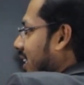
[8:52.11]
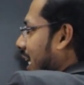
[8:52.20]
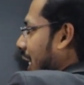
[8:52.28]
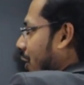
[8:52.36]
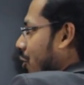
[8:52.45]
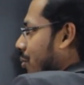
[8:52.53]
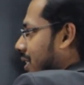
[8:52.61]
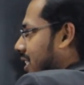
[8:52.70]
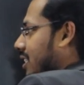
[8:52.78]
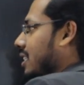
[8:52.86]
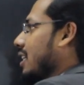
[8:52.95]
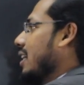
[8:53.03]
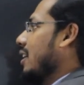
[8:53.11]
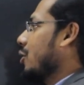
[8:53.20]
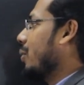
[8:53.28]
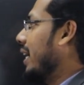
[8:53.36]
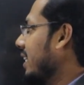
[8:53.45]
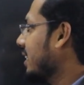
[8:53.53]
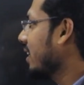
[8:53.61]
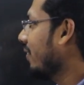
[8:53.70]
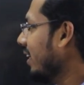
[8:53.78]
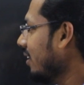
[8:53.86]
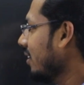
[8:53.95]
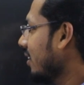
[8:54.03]
3 cube is
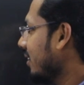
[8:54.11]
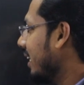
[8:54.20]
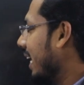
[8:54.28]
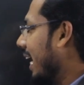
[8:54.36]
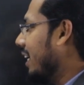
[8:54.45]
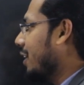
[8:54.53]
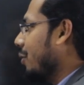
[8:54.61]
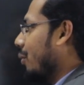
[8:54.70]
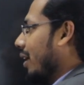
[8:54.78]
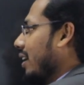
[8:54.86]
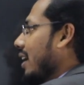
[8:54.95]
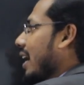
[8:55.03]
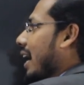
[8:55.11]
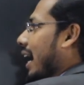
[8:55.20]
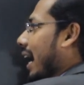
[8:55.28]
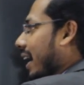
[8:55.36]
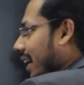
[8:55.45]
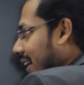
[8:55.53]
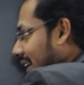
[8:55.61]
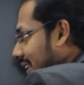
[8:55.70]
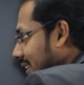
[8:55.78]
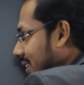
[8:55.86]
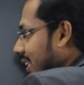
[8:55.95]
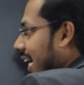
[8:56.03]
27, then 81,
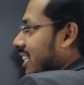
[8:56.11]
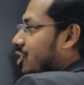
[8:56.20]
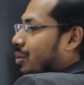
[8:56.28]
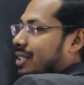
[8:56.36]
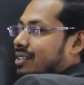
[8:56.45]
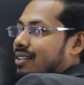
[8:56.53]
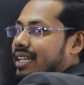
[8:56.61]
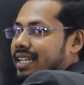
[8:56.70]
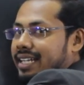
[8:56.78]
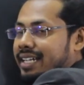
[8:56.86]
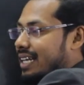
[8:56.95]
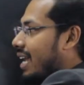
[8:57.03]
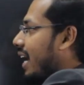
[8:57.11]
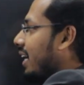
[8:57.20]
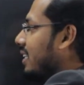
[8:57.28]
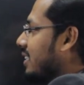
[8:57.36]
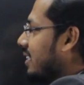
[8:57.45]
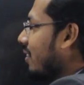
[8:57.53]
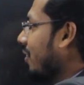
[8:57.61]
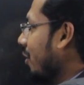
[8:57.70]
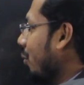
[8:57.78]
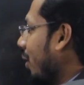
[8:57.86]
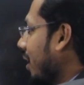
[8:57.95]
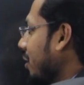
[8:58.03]
again ends with 3, 9,
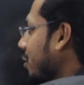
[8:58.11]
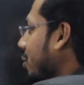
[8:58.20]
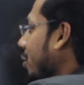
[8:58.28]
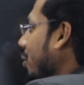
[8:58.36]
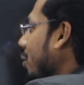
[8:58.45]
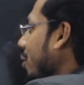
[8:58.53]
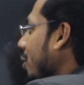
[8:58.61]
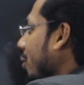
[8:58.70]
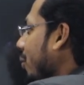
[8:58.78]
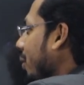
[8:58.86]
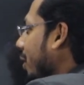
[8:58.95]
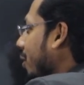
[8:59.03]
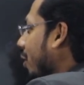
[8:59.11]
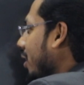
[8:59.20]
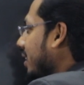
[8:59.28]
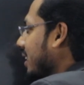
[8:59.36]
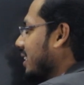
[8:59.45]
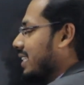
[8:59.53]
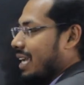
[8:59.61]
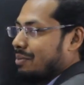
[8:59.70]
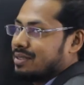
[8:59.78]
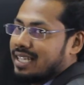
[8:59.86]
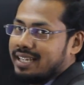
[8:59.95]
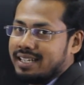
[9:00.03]
7, 1. So we got the
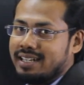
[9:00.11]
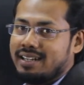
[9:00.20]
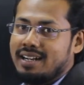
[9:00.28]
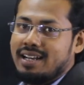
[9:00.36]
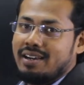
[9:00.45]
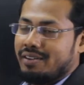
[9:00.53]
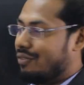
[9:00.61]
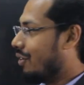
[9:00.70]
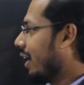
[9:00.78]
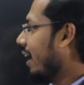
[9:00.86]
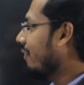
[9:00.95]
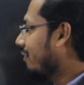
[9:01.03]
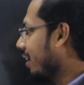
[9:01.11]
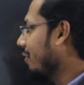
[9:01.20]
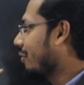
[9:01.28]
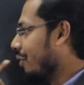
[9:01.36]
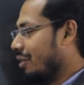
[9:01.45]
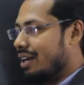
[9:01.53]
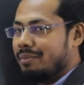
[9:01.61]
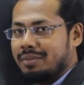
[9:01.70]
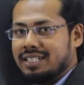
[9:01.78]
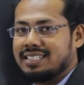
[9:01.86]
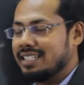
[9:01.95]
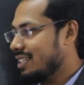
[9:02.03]
same cycle. For every 4
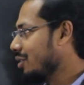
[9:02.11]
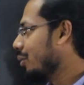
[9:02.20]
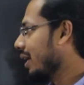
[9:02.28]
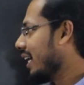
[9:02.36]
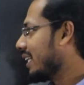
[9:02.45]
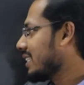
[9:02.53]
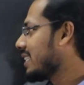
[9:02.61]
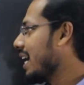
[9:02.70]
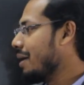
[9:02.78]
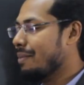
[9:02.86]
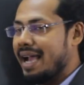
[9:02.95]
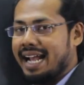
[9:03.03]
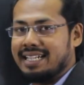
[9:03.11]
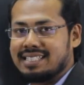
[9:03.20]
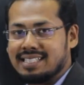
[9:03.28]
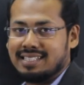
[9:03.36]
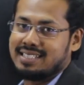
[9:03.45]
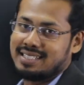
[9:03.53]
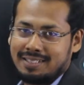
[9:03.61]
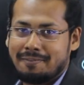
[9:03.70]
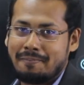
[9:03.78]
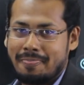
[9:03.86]
numbers you will get the same answers.